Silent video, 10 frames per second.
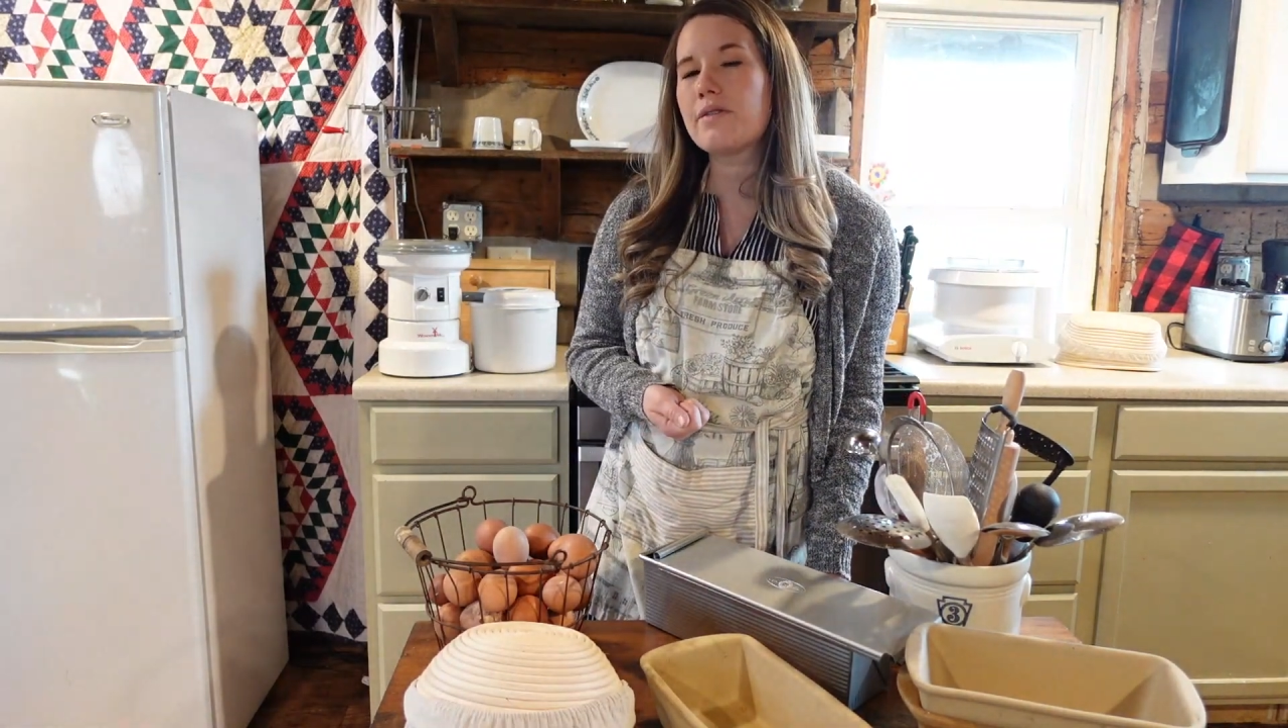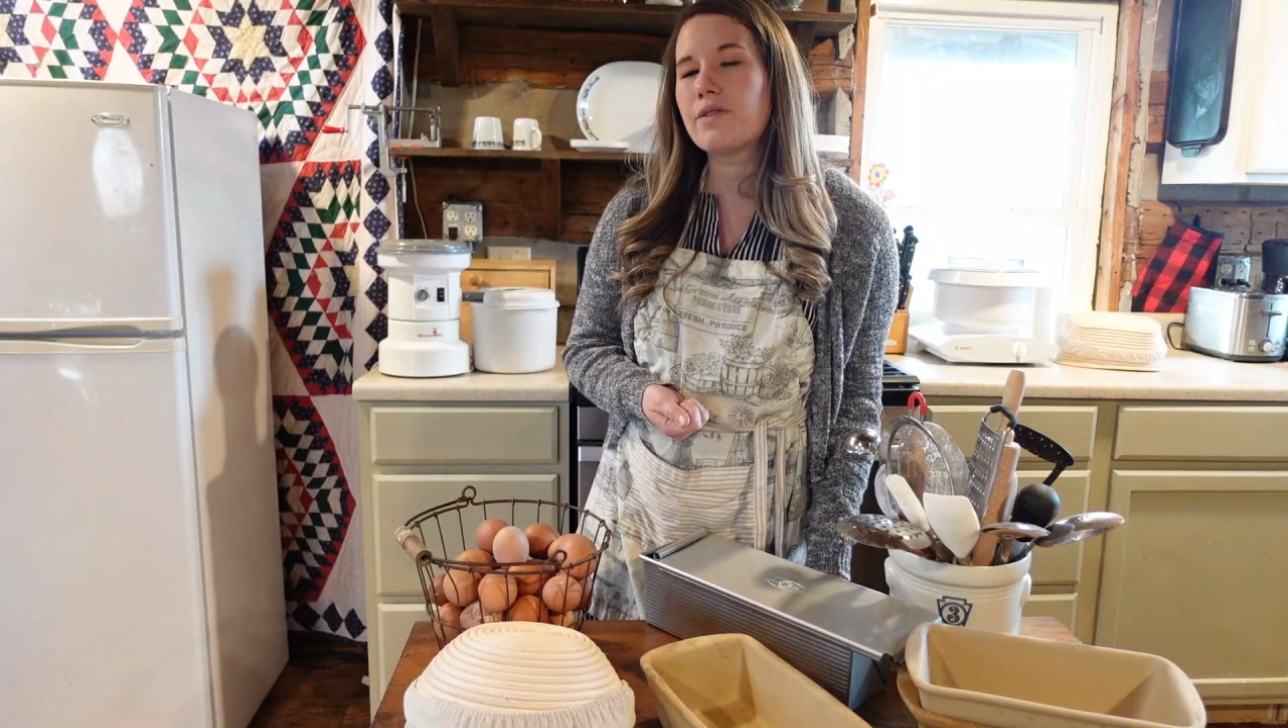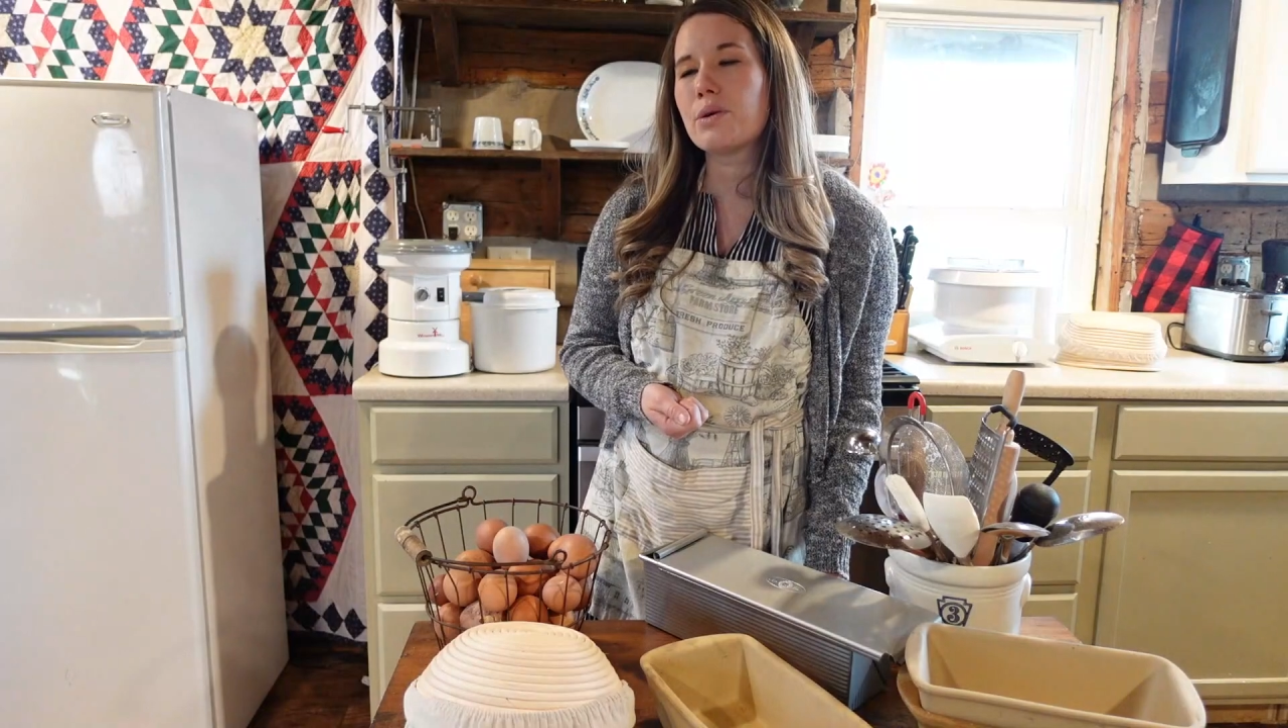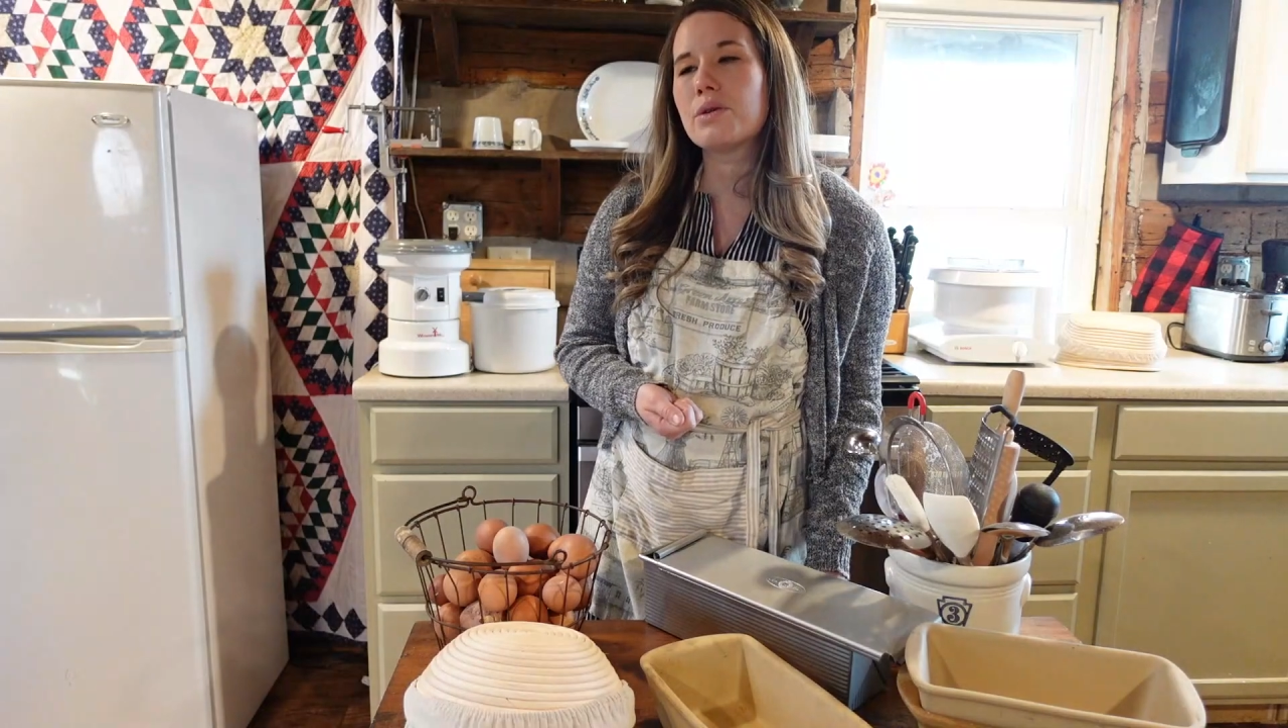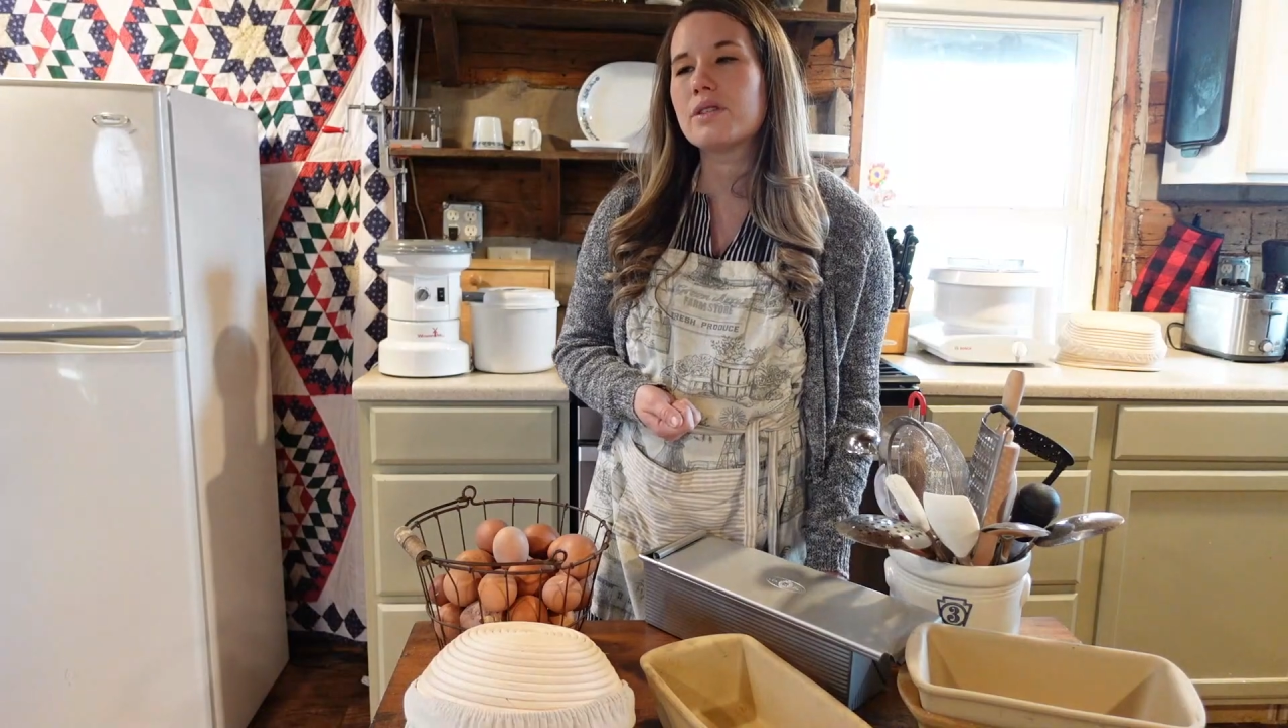
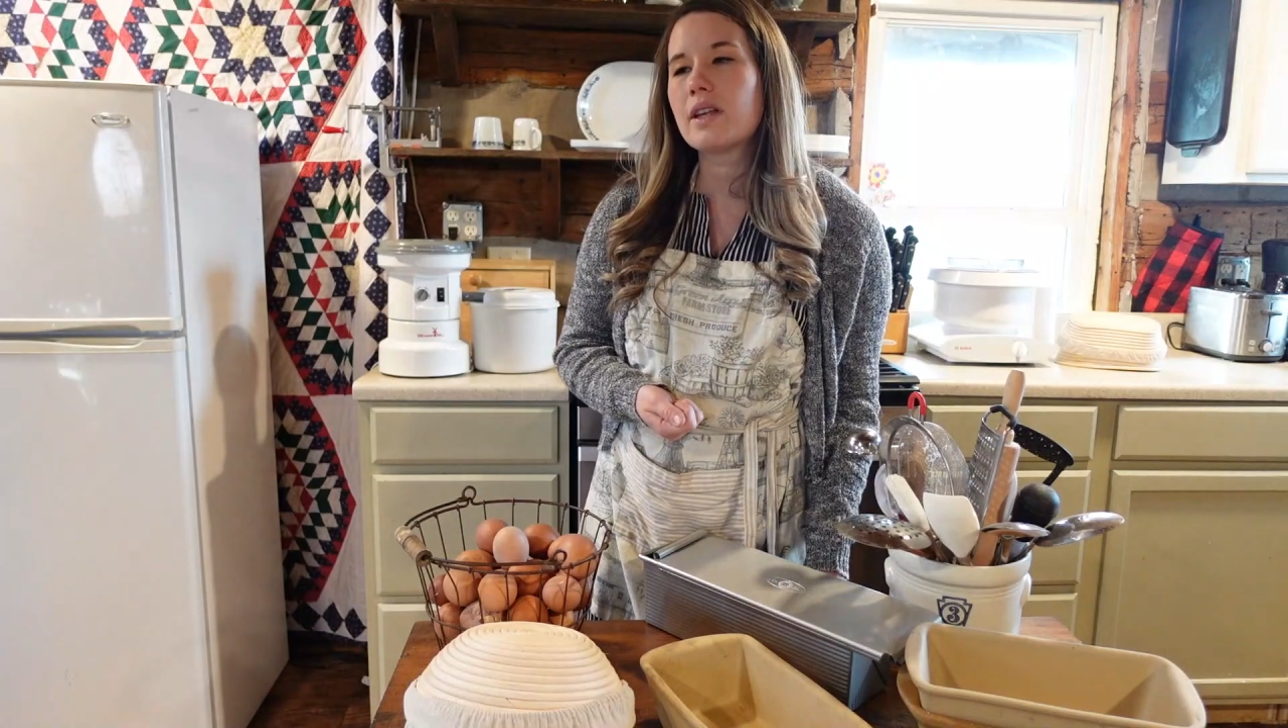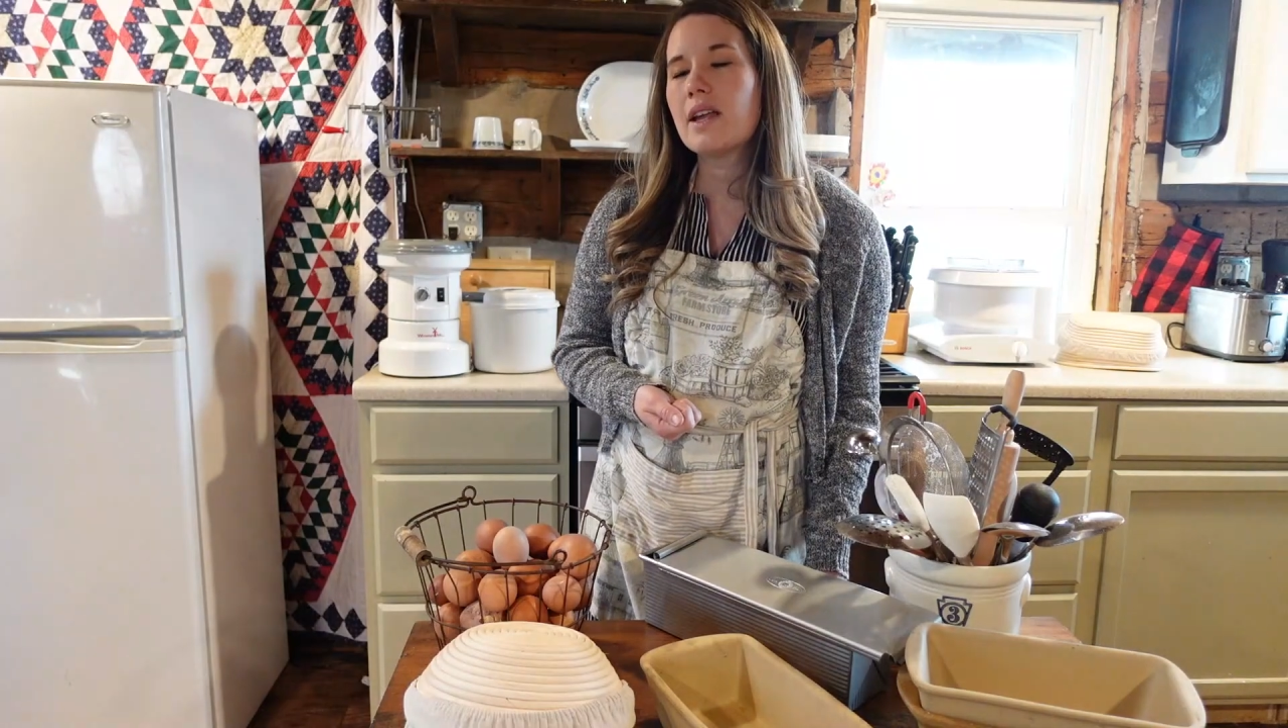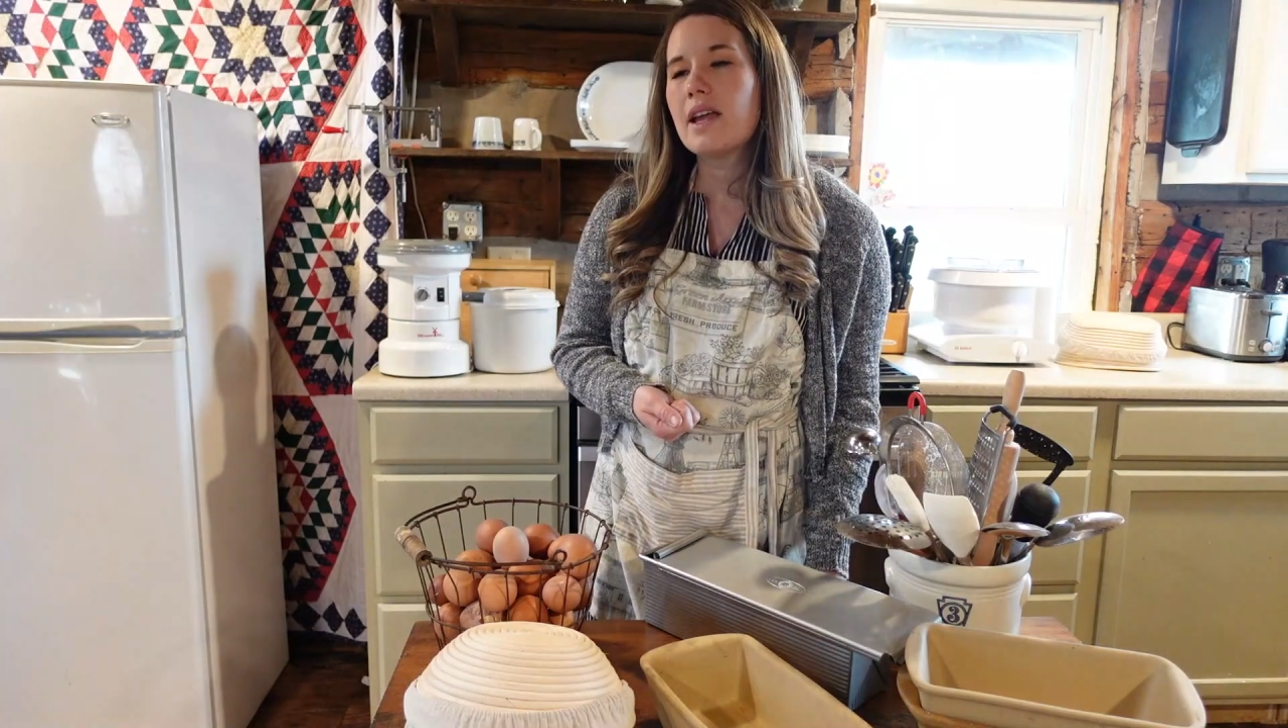foods,